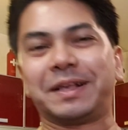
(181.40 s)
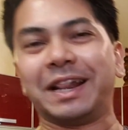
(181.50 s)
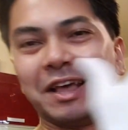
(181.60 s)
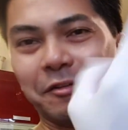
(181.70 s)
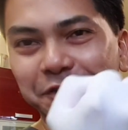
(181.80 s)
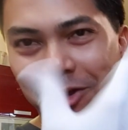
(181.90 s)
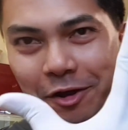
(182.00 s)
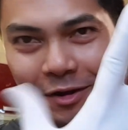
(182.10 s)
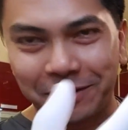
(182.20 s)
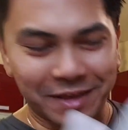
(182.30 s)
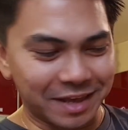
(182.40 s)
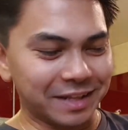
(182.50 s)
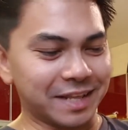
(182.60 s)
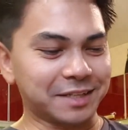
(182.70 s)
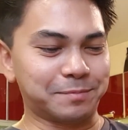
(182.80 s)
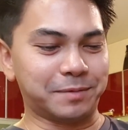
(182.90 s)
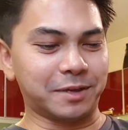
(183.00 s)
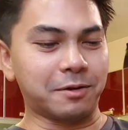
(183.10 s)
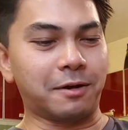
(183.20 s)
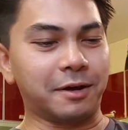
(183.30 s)
gloves on, okay, that's
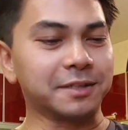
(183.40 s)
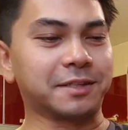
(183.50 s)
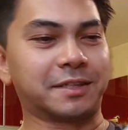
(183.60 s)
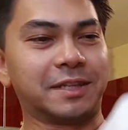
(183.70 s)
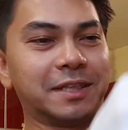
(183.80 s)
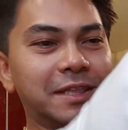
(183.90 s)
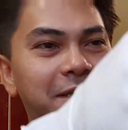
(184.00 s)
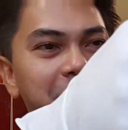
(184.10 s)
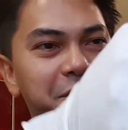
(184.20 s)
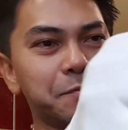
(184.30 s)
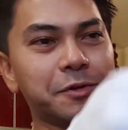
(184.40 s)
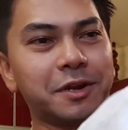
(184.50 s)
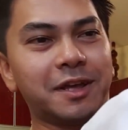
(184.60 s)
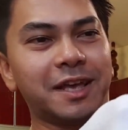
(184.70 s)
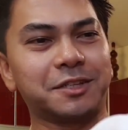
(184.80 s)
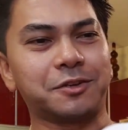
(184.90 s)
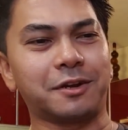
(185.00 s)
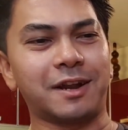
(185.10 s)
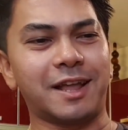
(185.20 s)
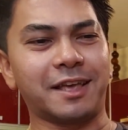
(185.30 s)
because the Cempedak has
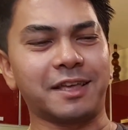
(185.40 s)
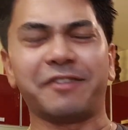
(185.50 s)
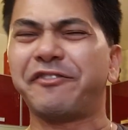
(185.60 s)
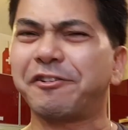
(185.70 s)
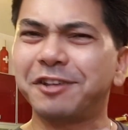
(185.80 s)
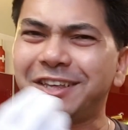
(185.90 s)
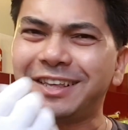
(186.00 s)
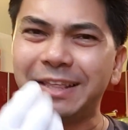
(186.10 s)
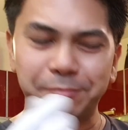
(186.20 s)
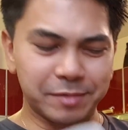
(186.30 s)
got like a very